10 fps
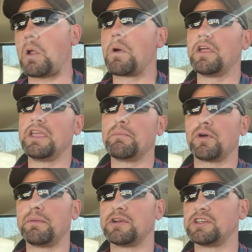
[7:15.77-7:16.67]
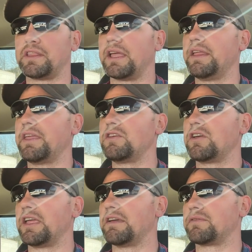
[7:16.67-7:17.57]
Well, you can get pretty much anything. Anything you
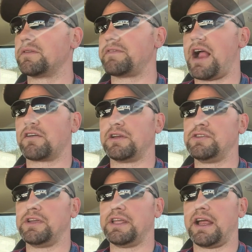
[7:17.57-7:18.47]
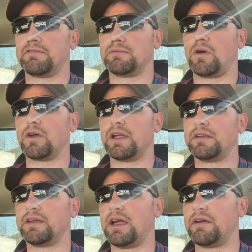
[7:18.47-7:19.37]
can get from the factory, you can get
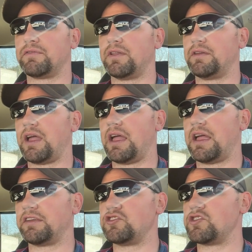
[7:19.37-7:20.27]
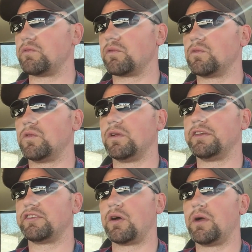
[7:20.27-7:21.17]
aftermarket as a general rule.
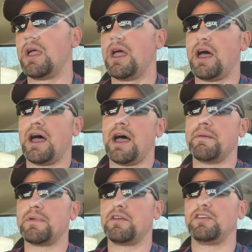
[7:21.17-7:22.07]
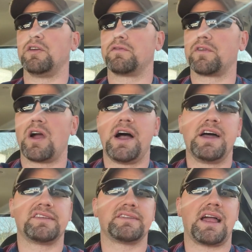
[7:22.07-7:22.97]
And so, you know, for
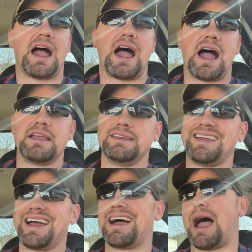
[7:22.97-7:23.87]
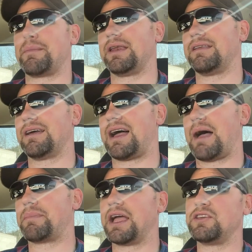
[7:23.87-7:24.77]
us, I
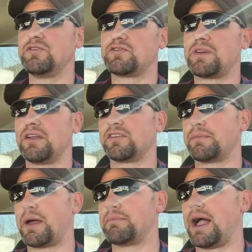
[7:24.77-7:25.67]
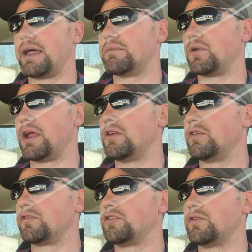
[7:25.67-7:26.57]
buy used trailers. I'm not buying them brand
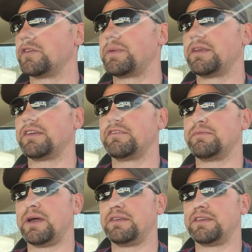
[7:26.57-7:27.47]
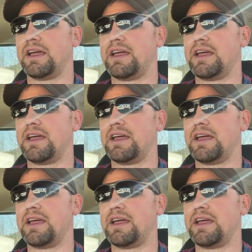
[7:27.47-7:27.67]
new. It's too expensive. But